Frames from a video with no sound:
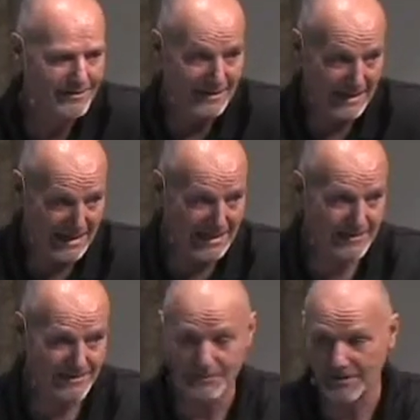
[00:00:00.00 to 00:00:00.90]
that I need
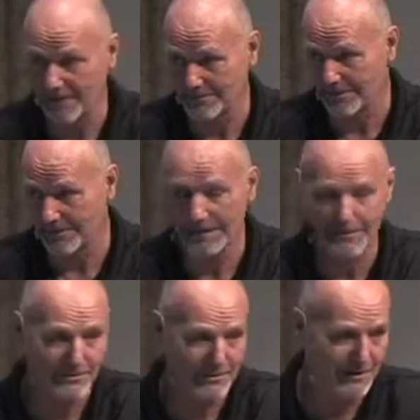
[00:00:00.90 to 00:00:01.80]
sometimes in
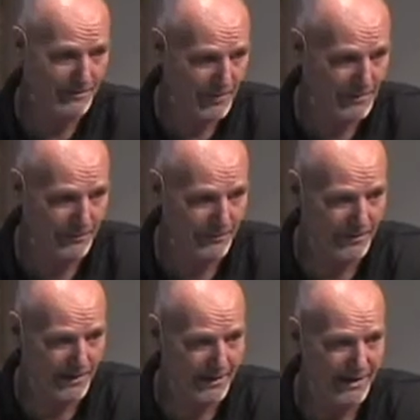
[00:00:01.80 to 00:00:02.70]
dealing with other people.
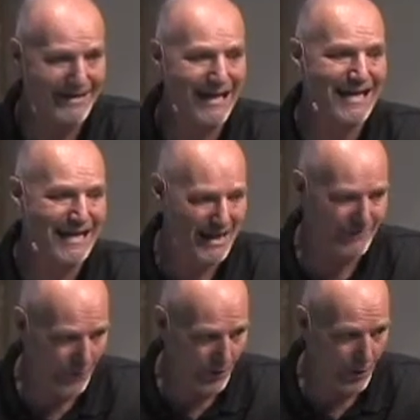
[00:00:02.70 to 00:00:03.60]
And I can have
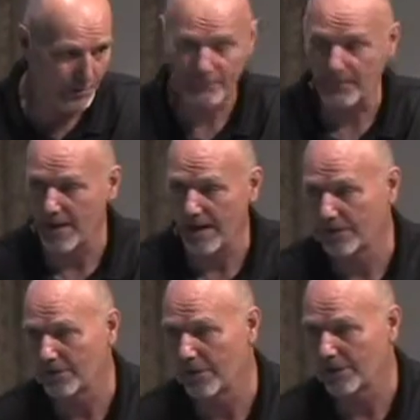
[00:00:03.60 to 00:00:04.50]
hope for my
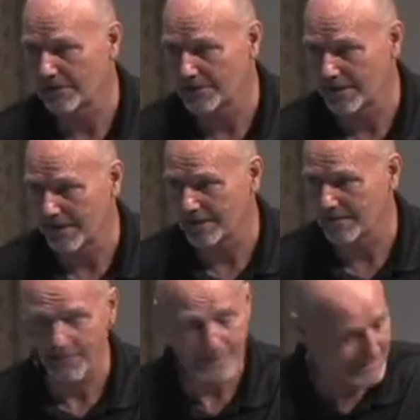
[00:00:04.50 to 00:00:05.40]
own heart to change
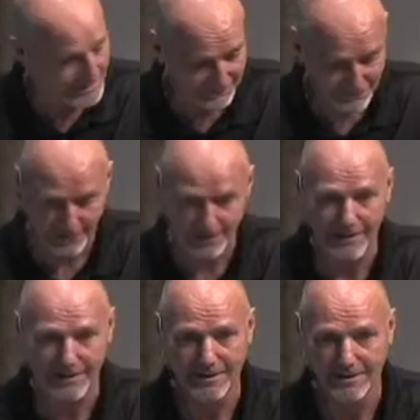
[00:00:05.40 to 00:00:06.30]
because, after
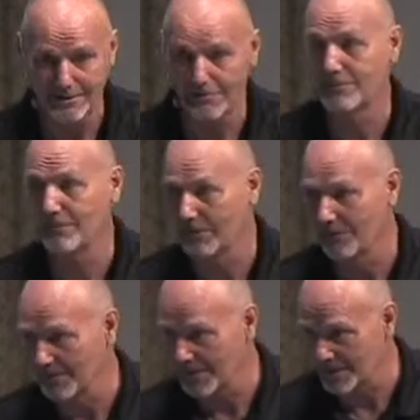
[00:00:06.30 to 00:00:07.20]
all, those men and
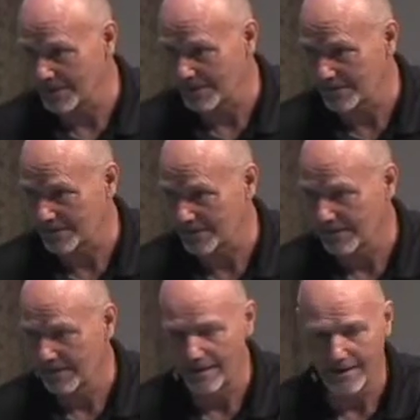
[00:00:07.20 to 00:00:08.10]
women changed.
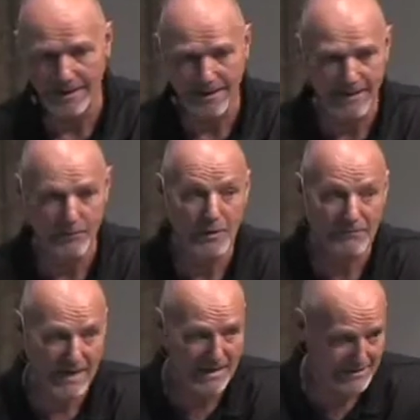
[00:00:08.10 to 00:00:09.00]
Uh, and
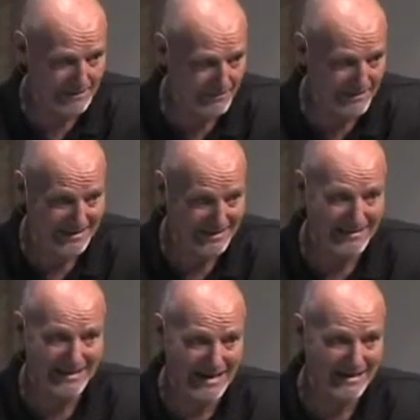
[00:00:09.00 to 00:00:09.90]
we've got something
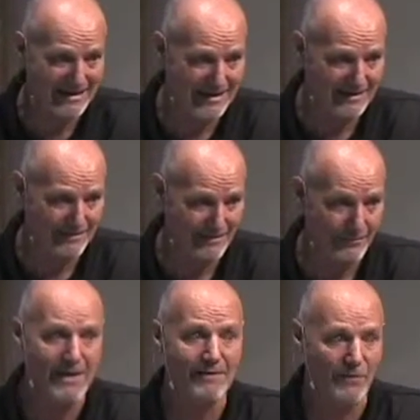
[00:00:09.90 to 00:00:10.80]
they didn't.
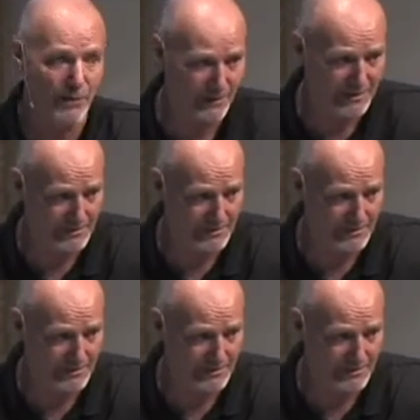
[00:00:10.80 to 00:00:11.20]
We have the Holy